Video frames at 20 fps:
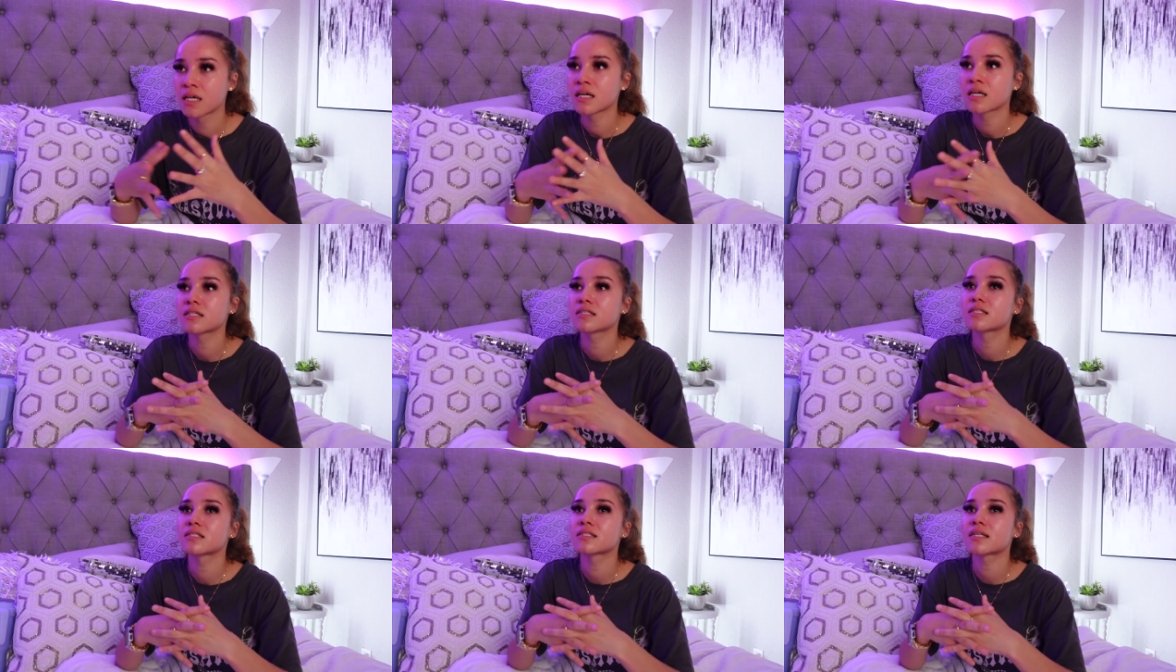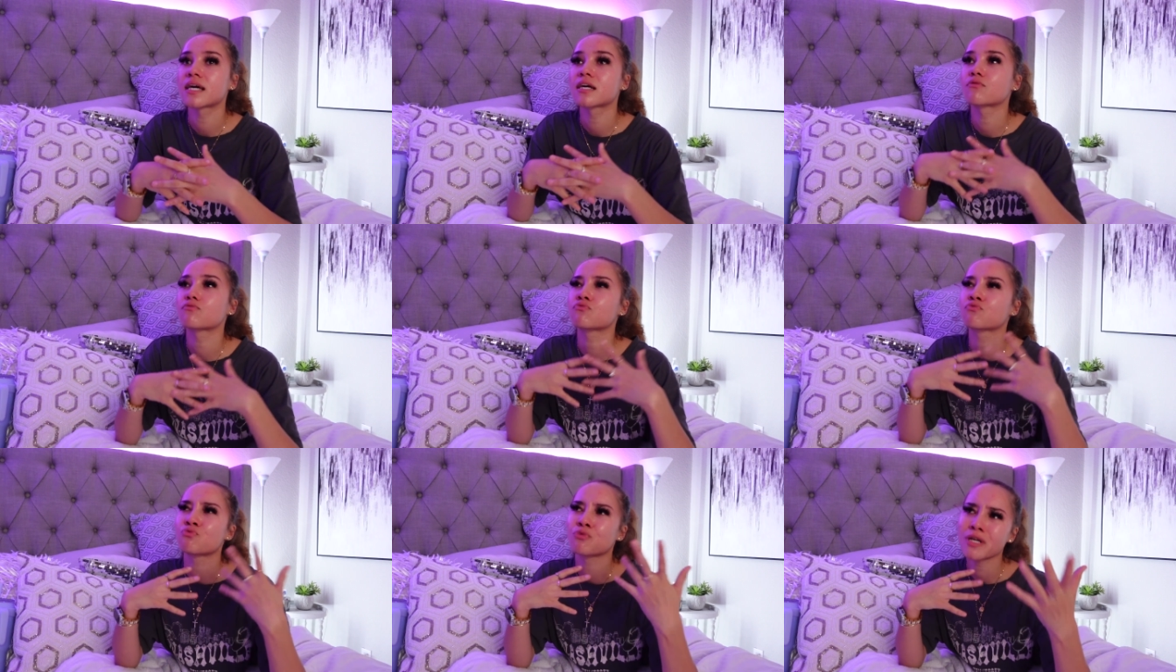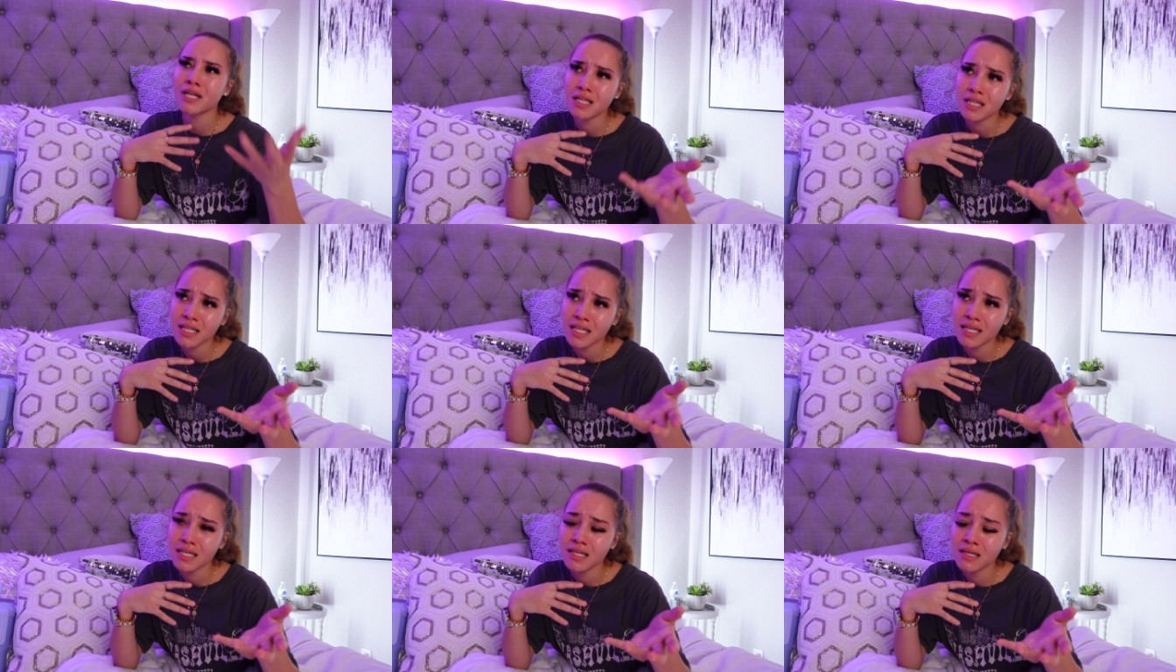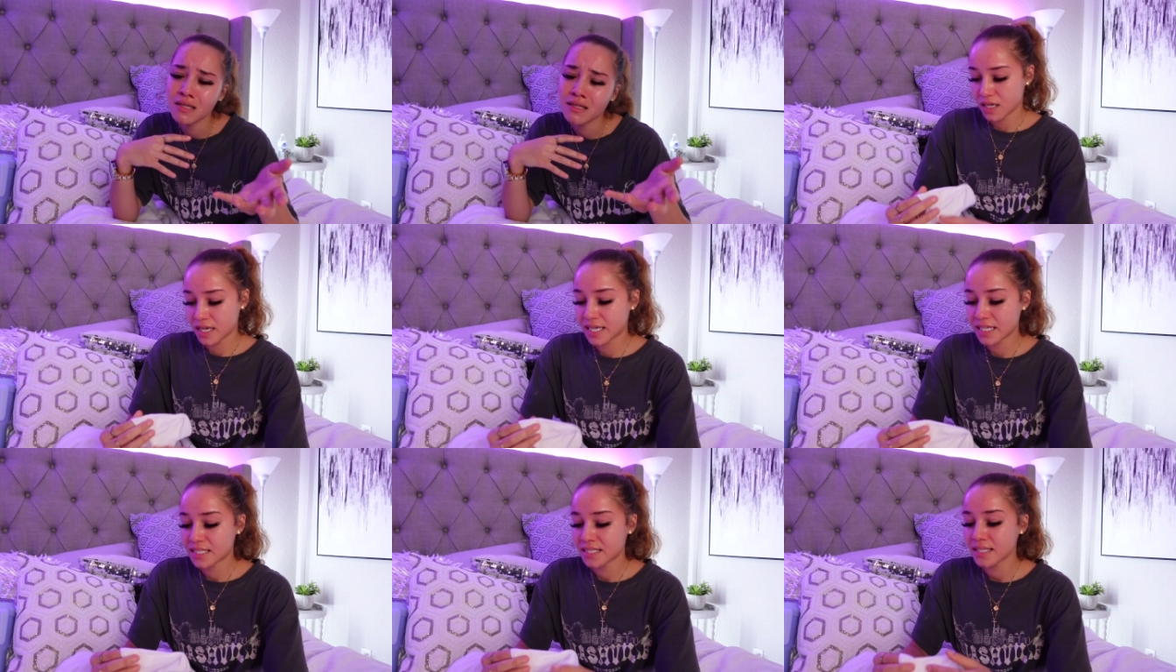It's like, really?
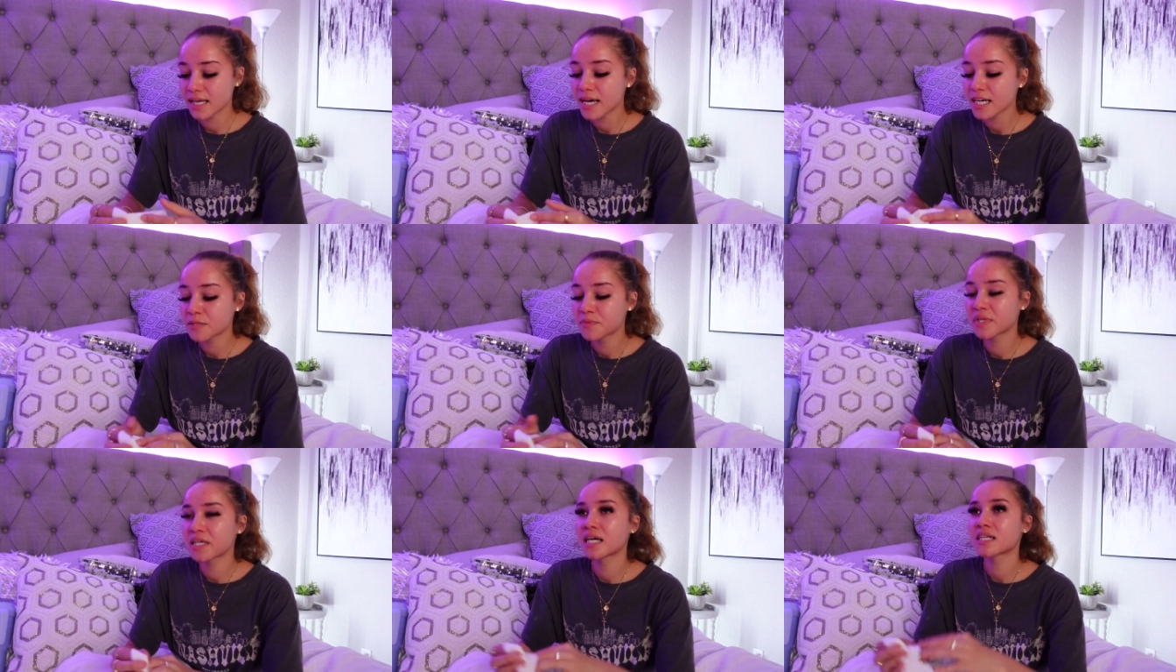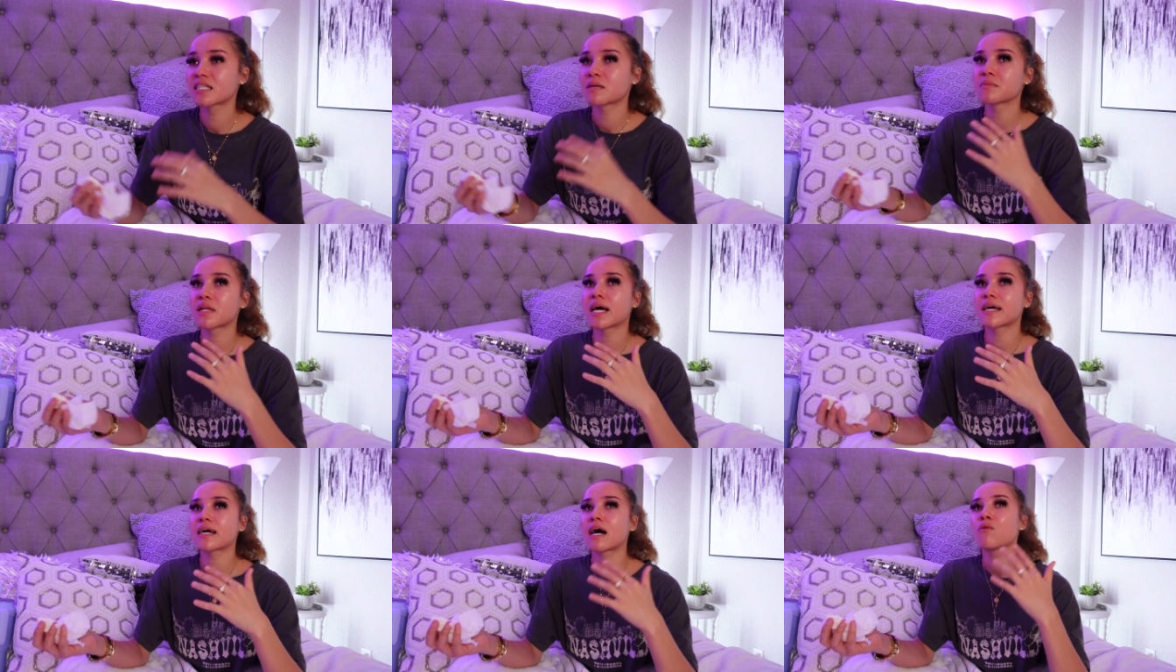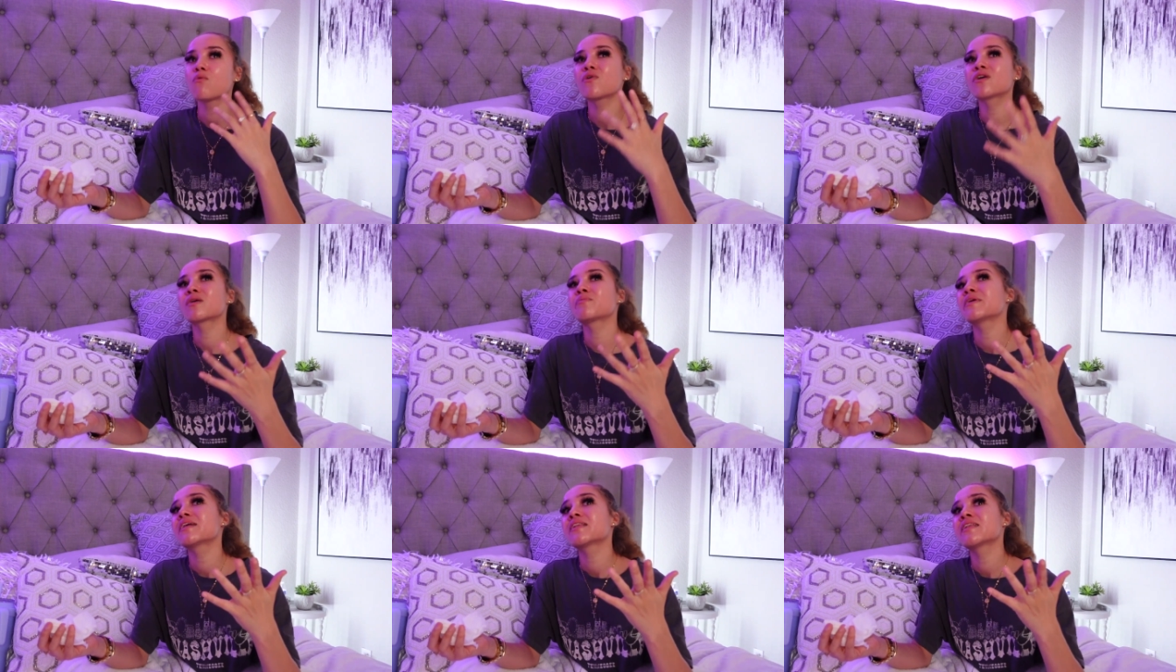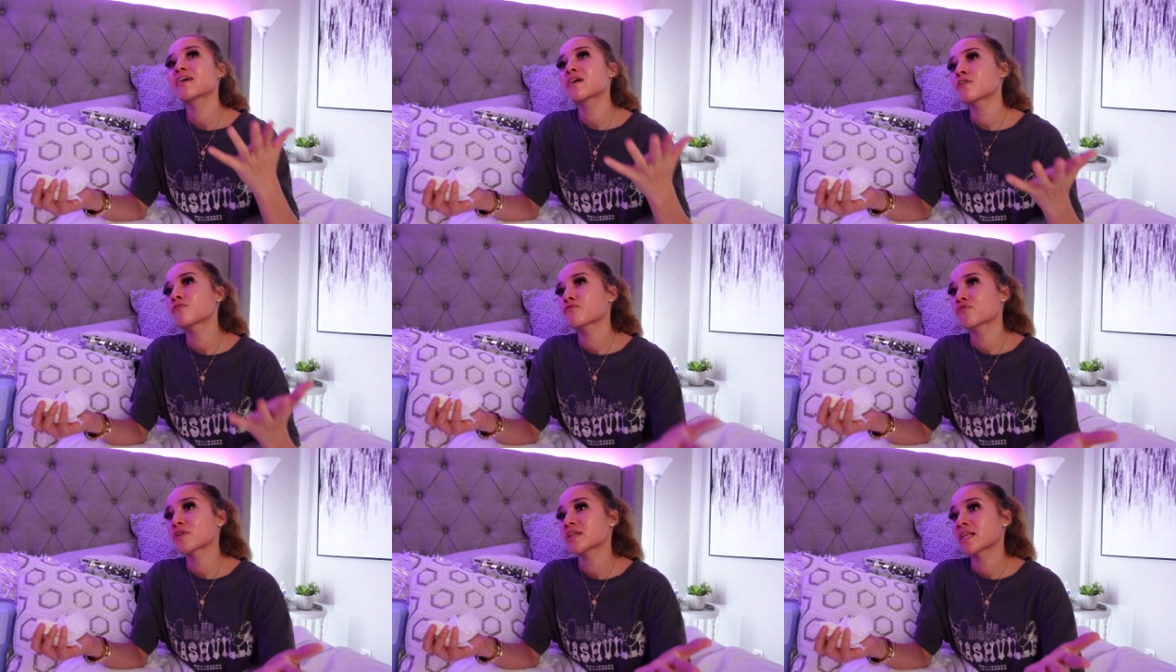And it sucks because I'm like, I want to be
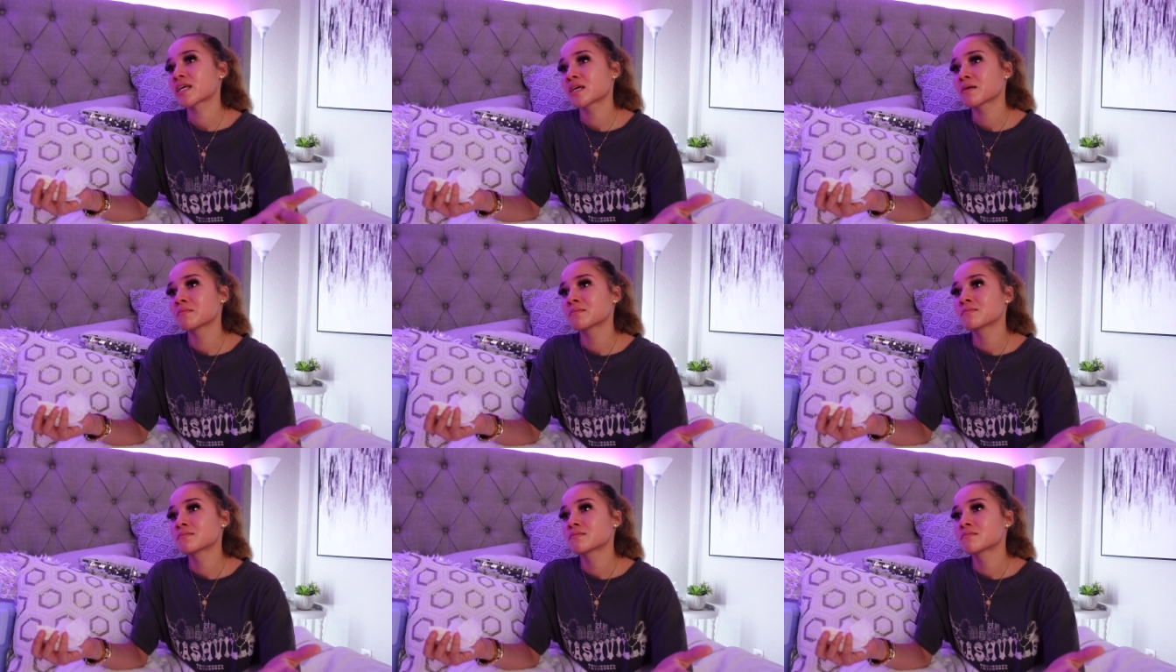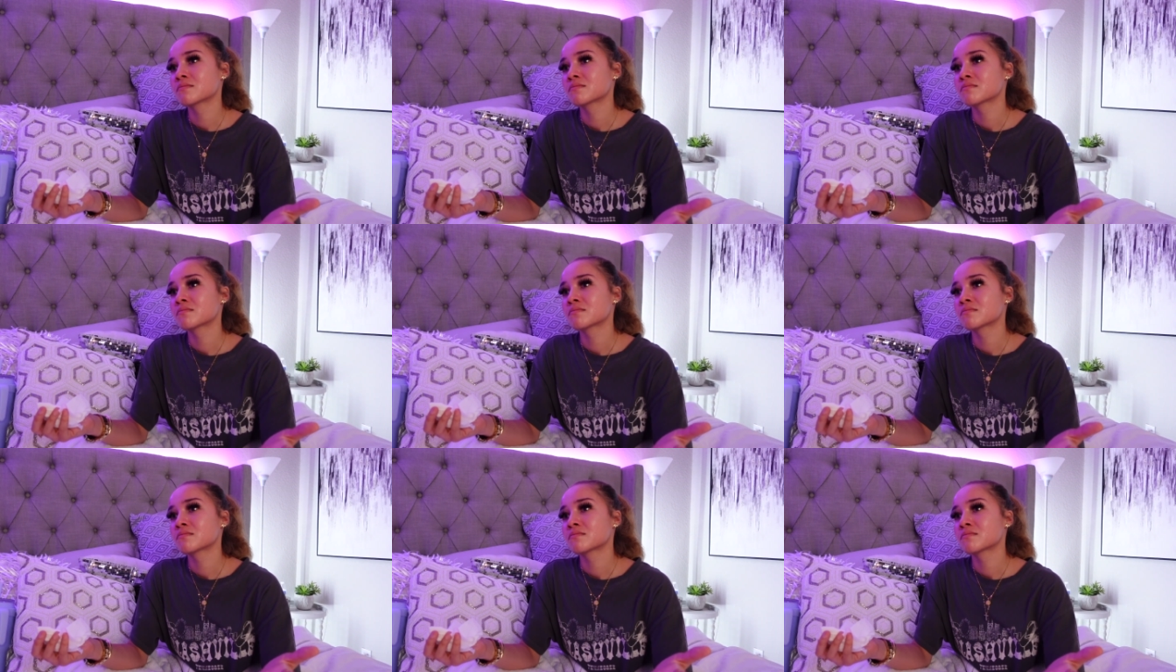there for them,